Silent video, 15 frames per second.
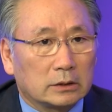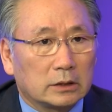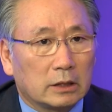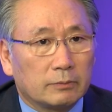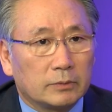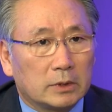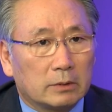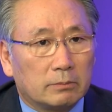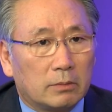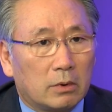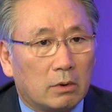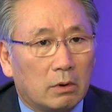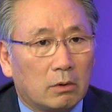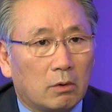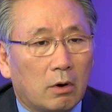give the
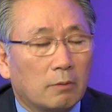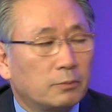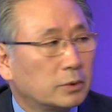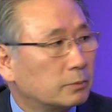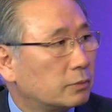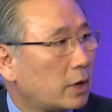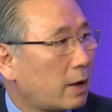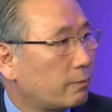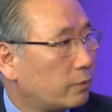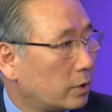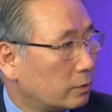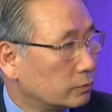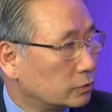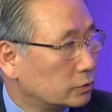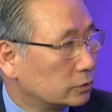more open
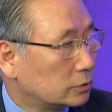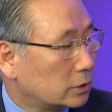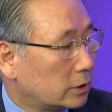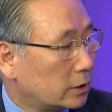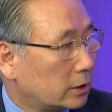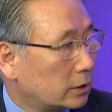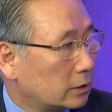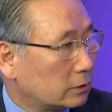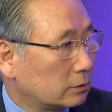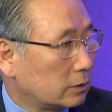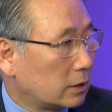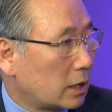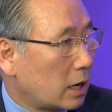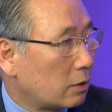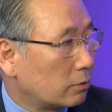platform
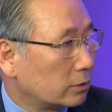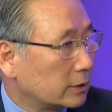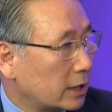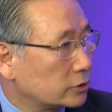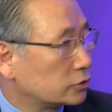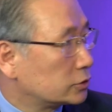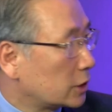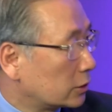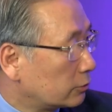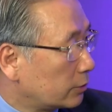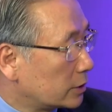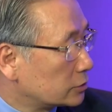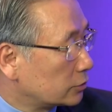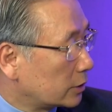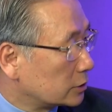to our next
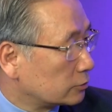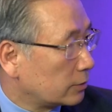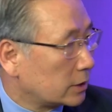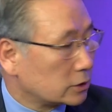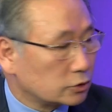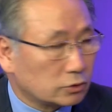generation as well.